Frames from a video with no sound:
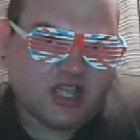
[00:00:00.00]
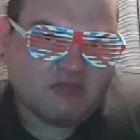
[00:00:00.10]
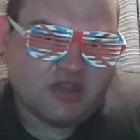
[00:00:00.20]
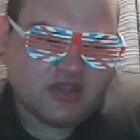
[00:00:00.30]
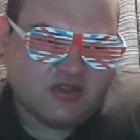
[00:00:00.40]

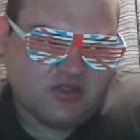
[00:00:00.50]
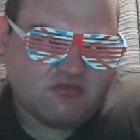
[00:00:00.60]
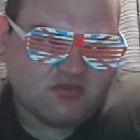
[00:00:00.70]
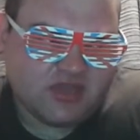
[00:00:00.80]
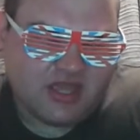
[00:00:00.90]

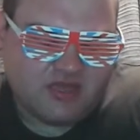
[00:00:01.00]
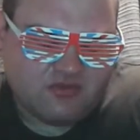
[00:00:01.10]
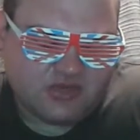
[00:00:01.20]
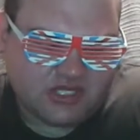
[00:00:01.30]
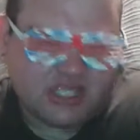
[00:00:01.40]
and
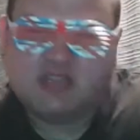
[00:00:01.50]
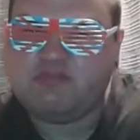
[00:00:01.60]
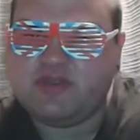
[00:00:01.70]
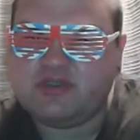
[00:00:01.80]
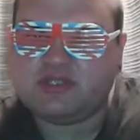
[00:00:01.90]
he
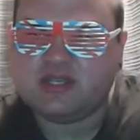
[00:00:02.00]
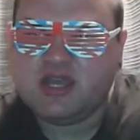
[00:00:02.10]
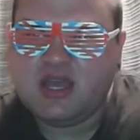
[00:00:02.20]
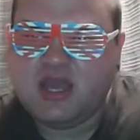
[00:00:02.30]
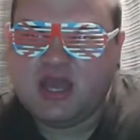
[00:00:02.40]
managed to
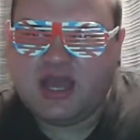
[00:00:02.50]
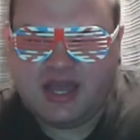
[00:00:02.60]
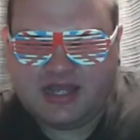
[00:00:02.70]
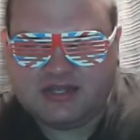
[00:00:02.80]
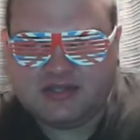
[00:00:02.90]
resist it.
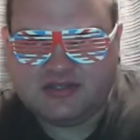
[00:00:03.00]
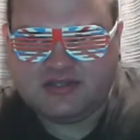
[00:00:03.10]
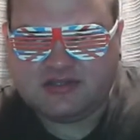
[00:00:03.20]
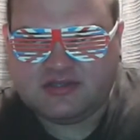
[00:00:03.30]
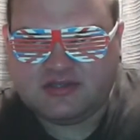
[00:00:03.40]
He saw
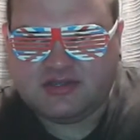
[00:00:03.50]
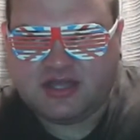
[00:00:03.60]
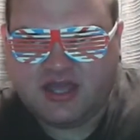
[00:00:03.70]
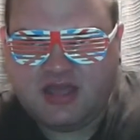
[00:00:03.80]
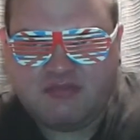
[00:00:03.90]
something
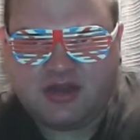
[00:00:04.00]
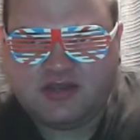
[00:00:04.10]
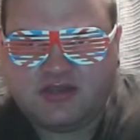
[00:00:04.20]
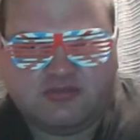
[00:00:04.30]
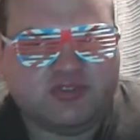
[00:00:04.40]
in her
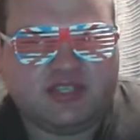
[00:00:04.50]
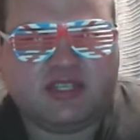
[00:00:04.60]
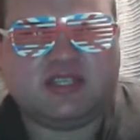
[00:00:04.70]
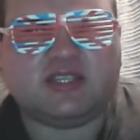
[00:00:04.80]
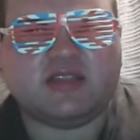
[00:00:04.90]
that
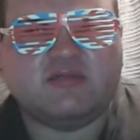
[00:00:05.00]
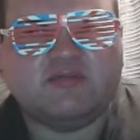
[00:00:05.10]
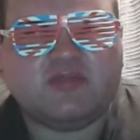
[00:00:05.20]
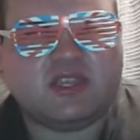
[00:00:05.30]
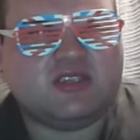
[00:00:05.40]
he didn't
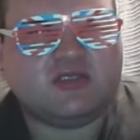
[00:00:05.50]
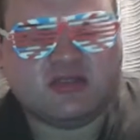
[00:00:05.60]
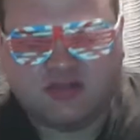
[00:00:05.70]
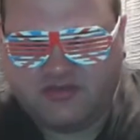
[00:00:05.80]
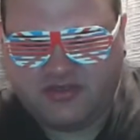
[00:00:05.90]
see
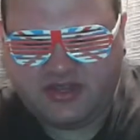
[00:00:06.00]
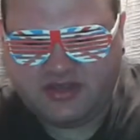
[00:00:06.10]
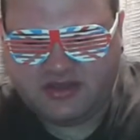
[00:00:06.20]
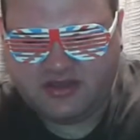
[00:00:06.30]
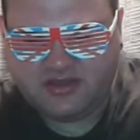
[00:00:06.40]
anywhere else,
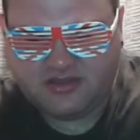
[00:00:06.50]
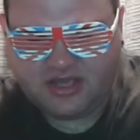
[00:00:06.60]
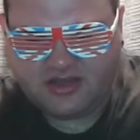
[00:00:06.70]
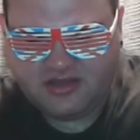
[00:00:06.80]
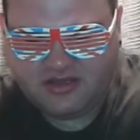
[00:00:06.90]
and he ended
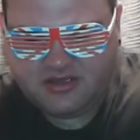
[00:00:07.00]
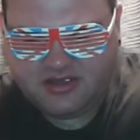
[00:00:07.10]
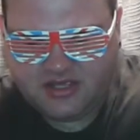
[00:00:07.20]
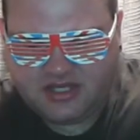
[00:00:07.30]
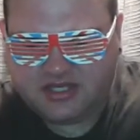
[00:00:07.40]
up helping
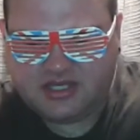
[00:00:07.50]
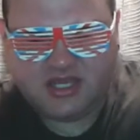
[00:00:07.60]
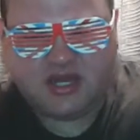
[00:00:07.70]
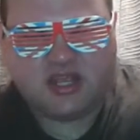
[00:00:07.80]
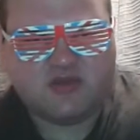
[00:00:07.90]
her,
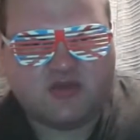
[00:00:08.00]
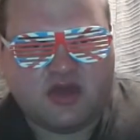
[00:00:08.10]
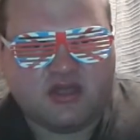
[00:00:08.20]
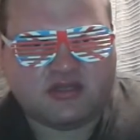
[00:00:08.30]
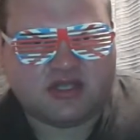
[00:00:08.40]
and he was
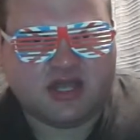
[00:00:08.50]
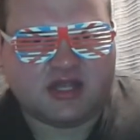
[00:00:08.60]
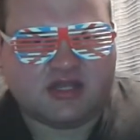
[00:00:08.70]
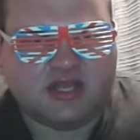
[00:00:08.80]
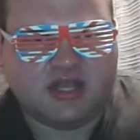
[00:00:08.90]
one of the good
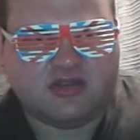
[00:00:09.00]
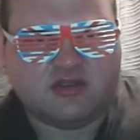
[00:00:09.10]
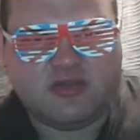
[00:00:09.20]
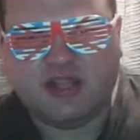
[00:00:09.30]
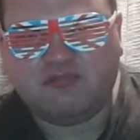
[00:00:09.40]
guys.
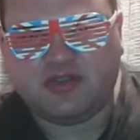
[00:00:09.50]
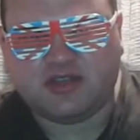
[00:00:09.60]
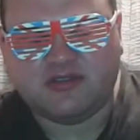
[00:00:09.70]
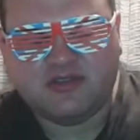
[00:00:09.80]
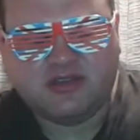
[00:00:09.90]
Did he
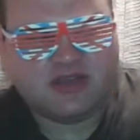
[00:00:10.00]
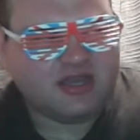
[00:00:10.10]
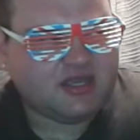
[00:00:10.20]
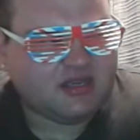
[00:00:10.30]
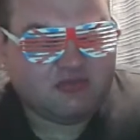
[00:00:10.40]
die? I
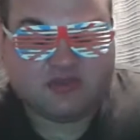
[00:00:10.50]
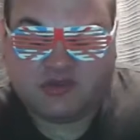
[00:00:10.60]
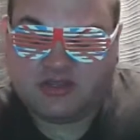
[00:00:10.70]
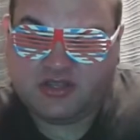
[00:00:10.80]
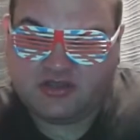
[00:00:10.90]
don't
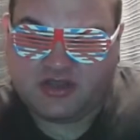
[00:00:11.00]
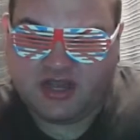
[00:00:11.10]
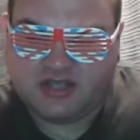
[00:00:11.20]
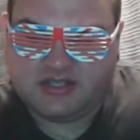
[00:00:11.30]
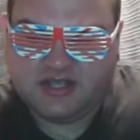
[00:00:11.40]
know.
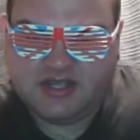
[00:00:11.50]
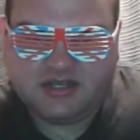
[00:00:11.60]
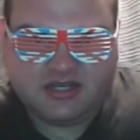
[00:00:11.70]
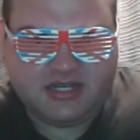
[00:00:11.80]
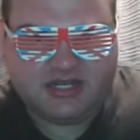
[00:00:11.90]
Is it
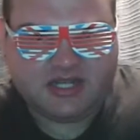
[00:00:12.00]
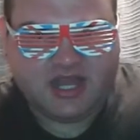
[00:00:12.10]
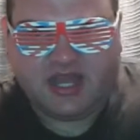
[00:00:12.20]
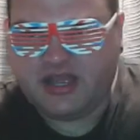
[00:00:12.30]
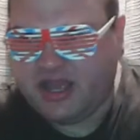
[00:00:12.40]
good?
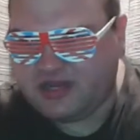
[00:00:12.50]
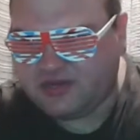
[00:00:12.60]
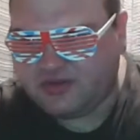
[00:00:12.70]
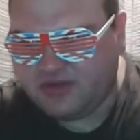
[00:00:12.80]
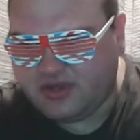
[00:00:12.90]
Yeah,
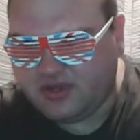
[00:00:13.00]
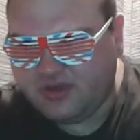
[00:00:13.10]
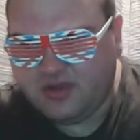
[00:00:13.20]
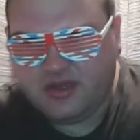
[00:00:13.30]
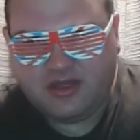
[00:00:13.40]
it's
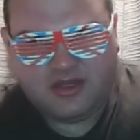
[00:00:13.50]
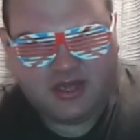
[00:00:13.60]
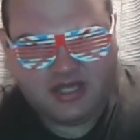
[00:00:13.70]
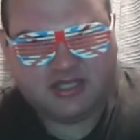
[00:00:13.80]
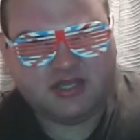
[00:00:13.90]
an okay
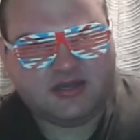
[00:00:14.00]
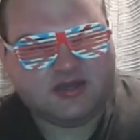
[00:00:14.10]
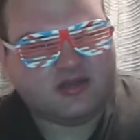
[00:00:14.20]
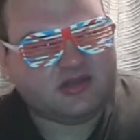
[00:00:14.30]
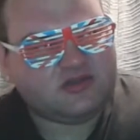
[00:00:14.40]
film. It's
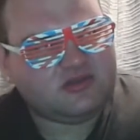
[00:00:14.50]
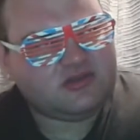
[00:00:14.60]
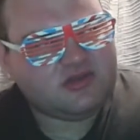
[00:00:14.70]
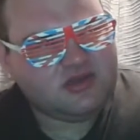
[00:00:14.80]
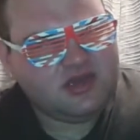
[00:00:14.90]
decent
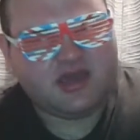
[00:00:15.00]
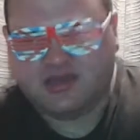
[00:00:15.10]
and that,